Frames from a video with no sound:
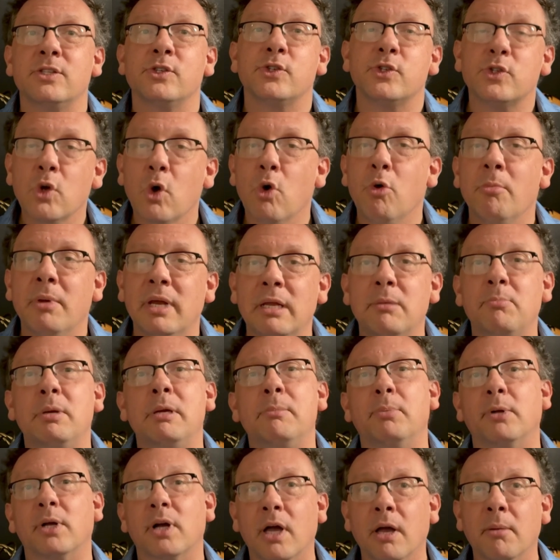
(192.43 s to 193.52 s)
so many
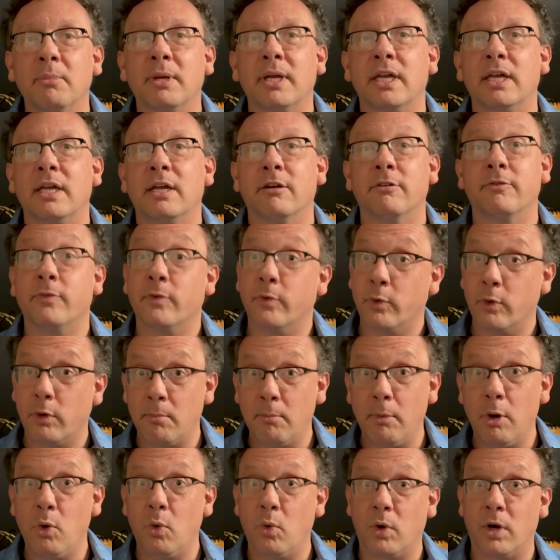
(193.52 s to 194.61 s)
people coming here for
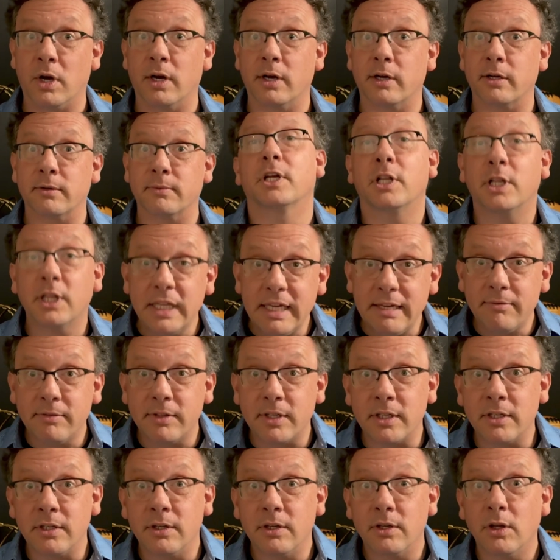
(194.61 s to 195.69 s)
remote work.
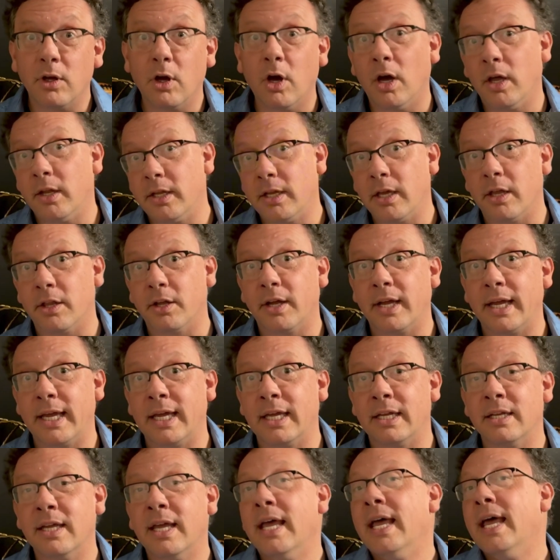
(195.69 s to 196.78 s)
Cleveland, on the other
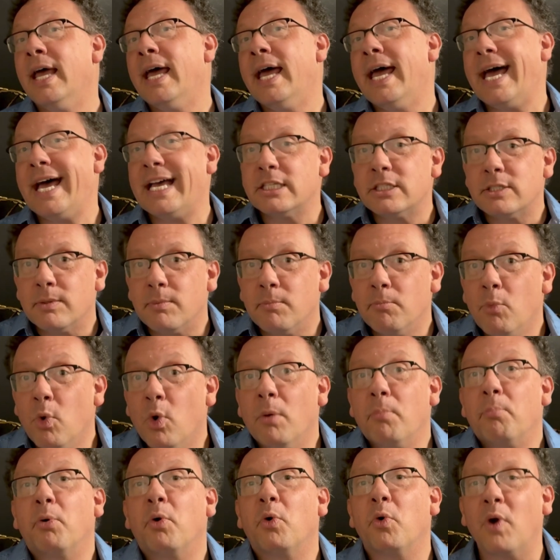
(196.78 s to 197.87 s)
hand, has
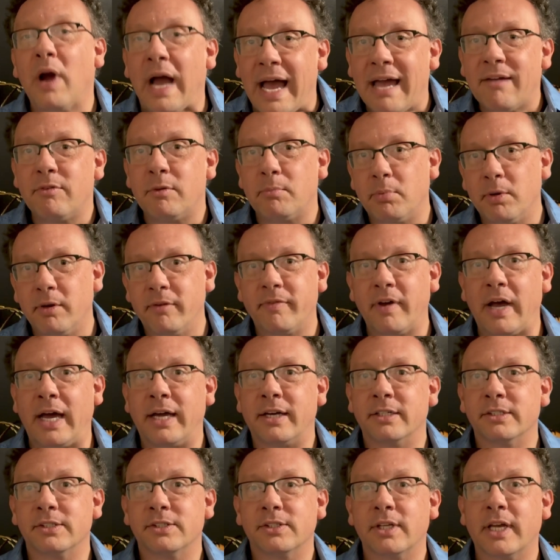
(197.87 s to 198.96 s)
more private
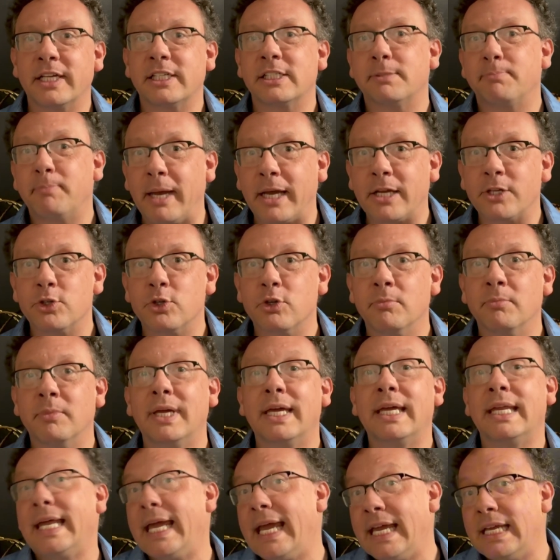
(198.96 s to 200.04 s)
providers like Spectrum
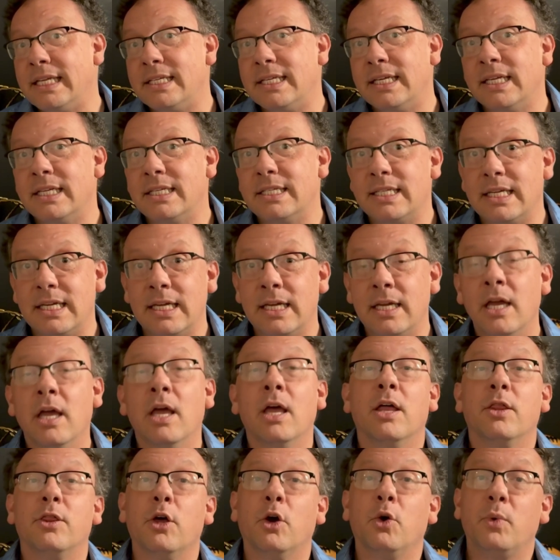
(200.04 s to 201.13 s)
and AT&T,
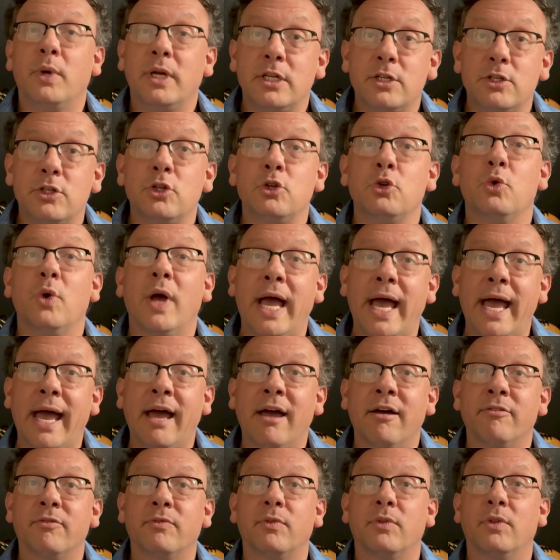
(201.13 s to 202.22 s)
though we do
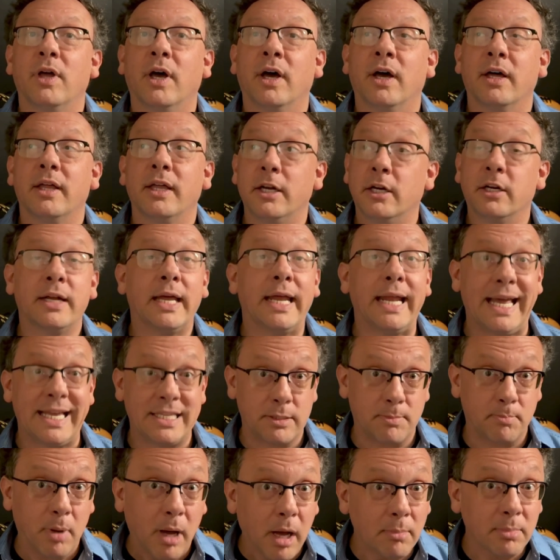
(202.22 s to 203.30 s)
have internet as
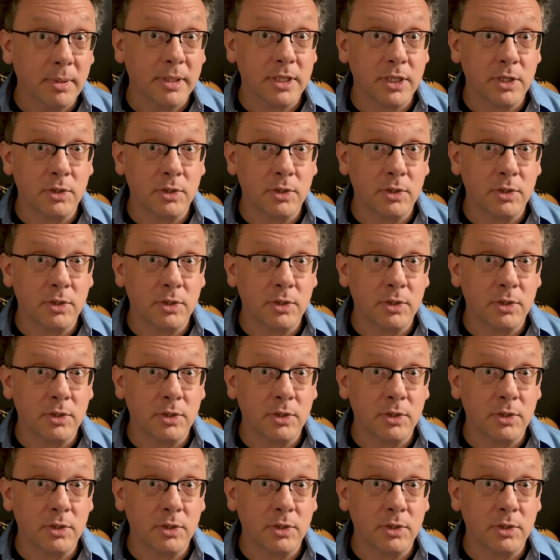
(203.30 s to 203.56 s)
a public